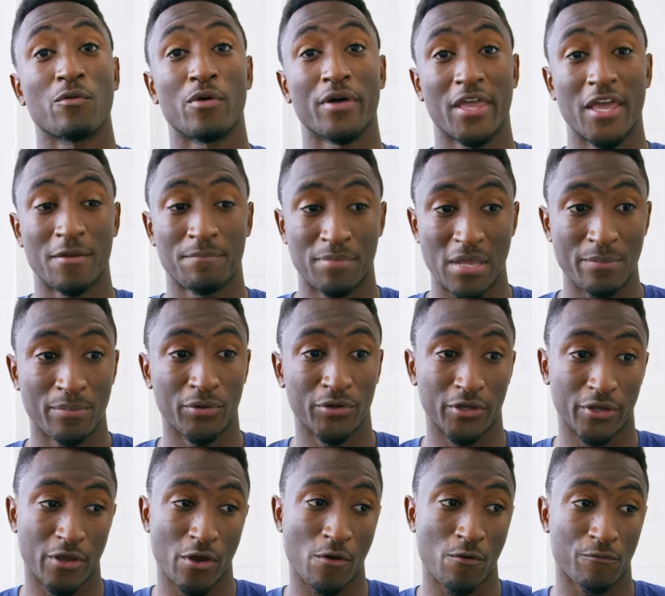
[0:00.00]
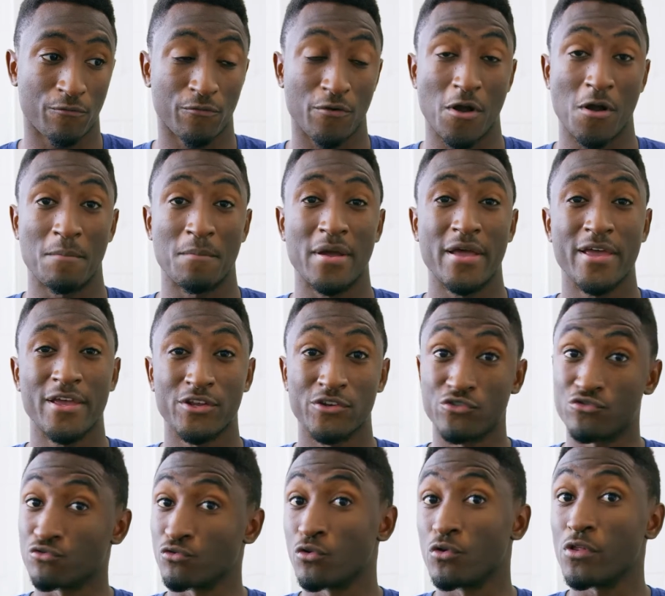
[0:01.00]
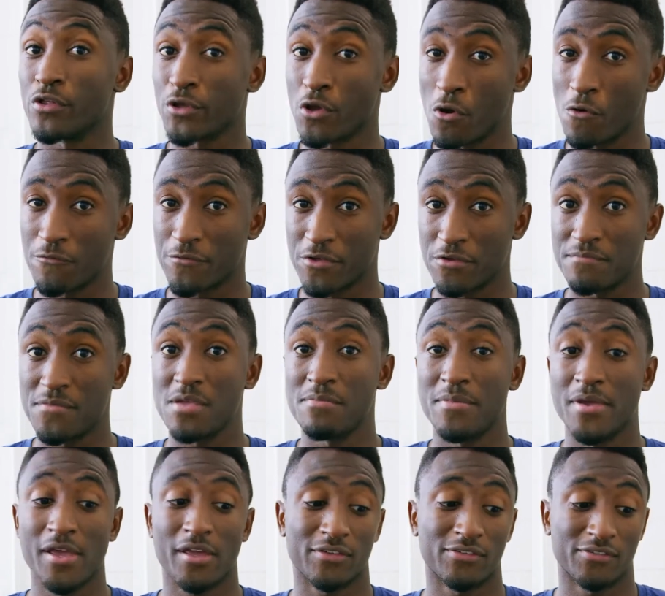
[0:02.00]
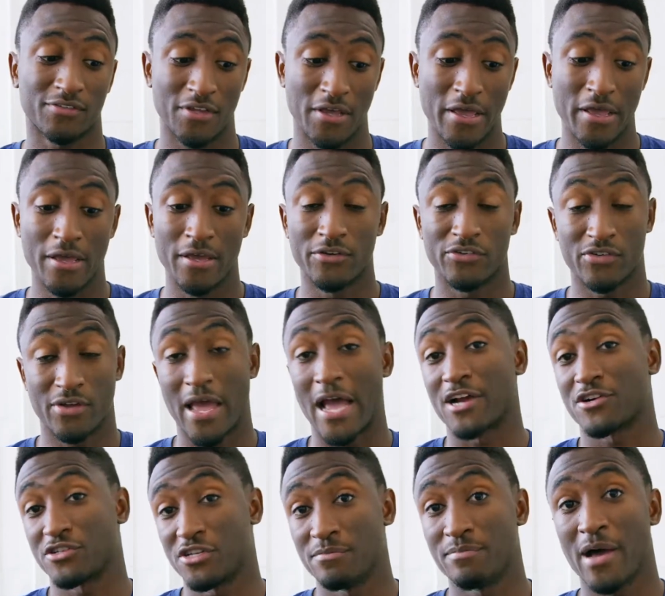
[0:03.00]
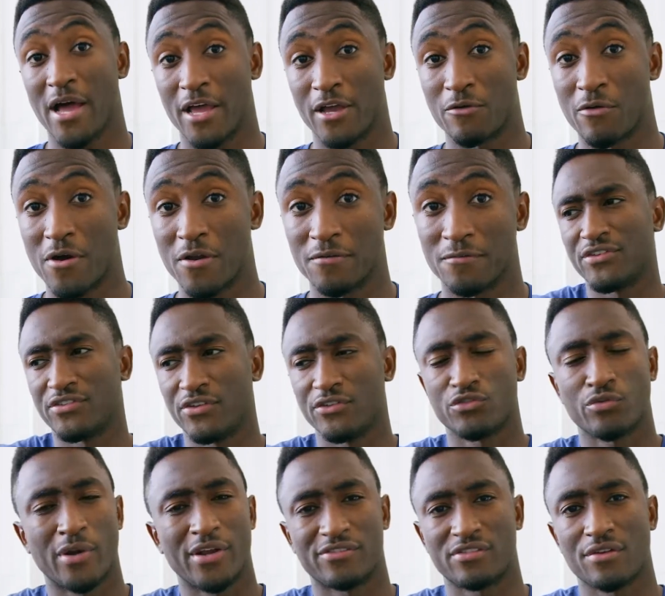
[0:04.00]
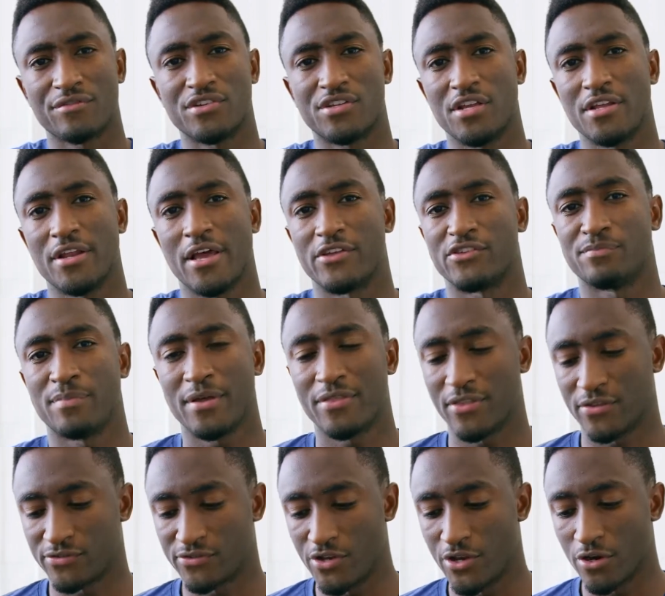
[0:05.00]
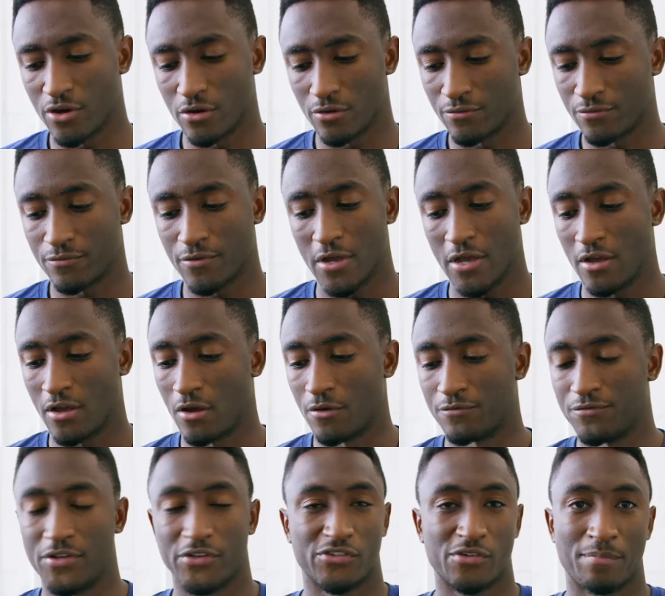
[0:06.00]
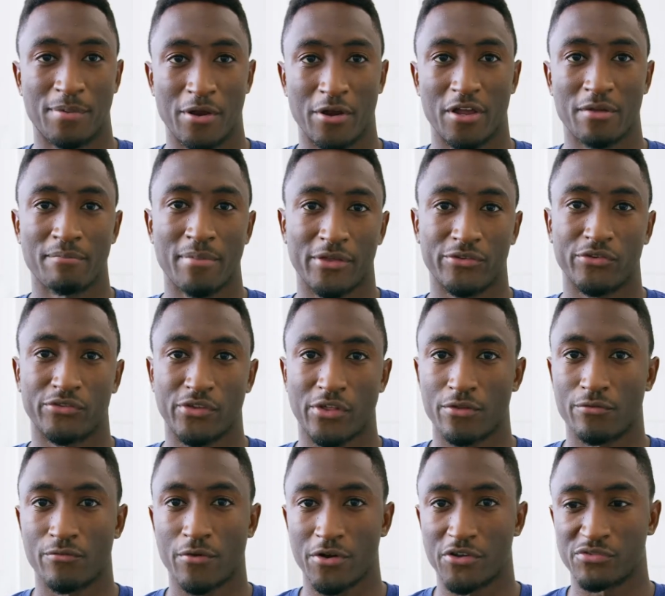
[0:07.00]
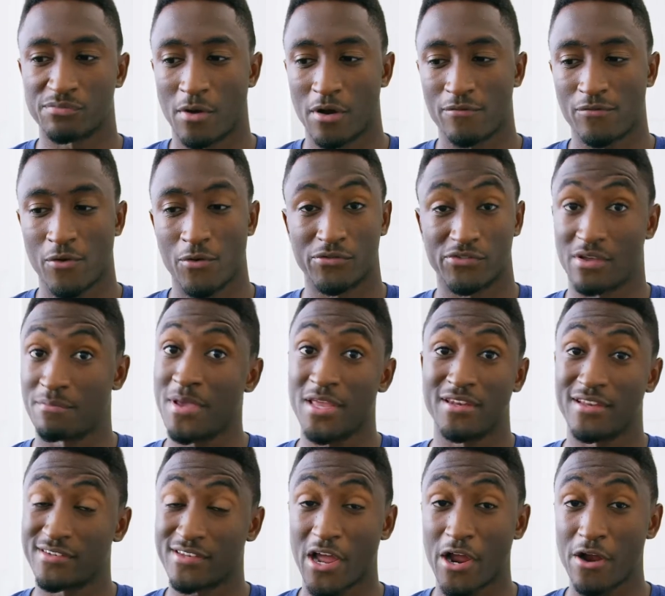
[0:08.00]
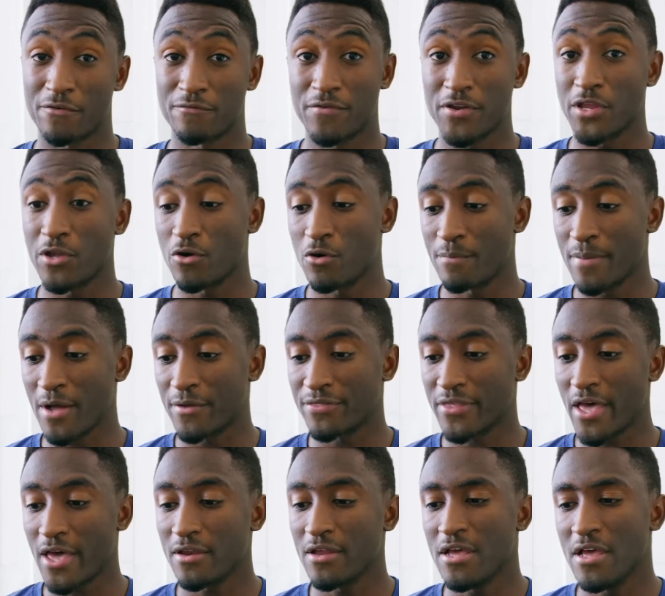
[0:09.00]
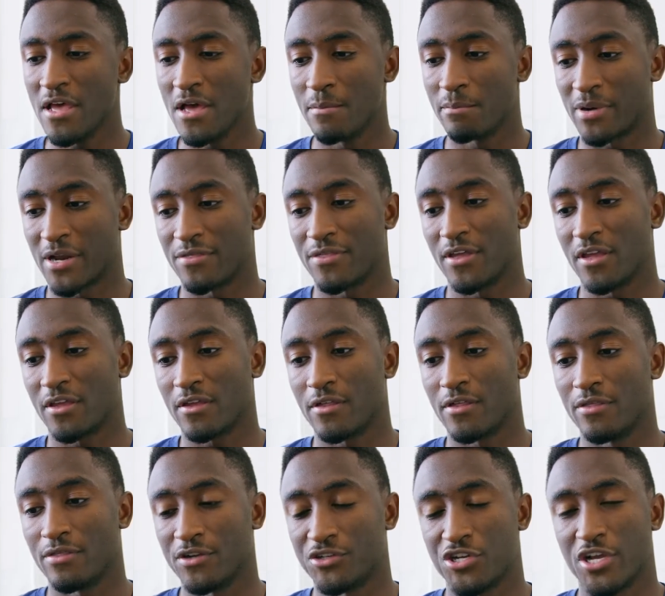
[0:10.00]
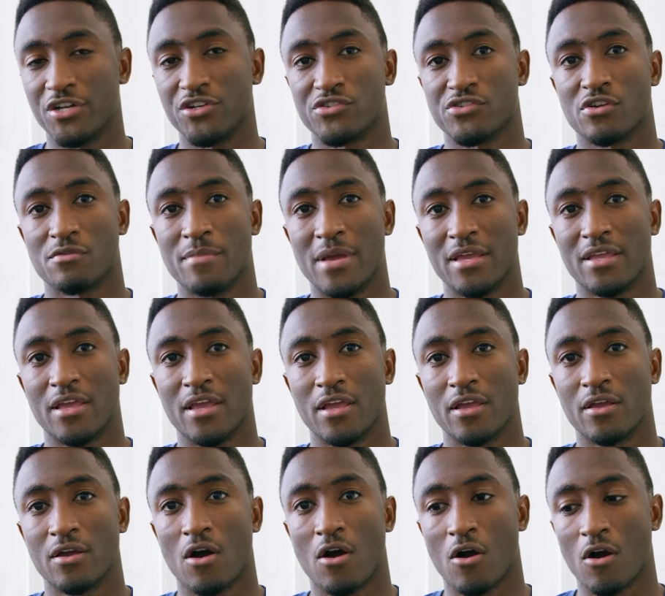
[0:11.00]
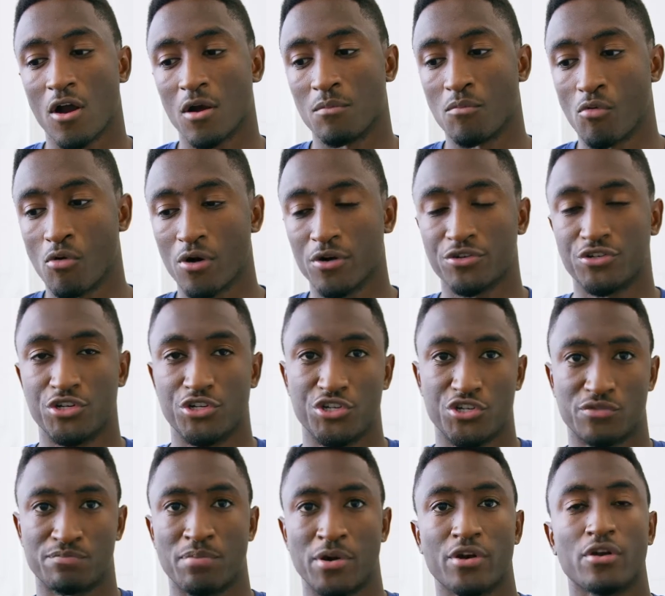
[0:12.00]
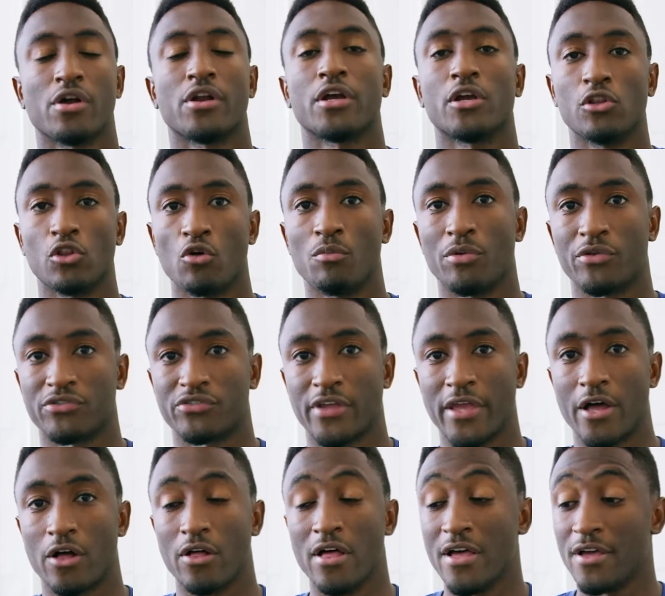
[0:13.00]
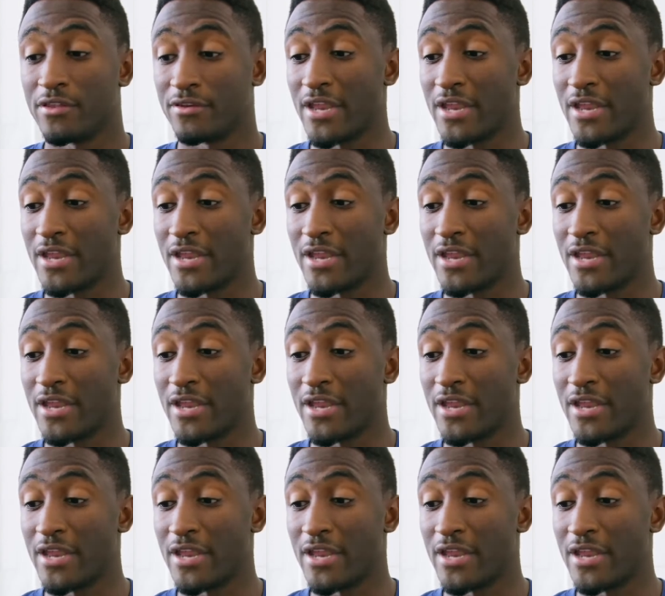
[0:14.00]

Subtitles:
will get people to go from drooling over the Mi Mix to actually buying one. Obviously 2017 has been this year of disappearing bezels on the front of smartphones. I made an entire video about that, but I think the changes they're making are more to just put it on a global scale.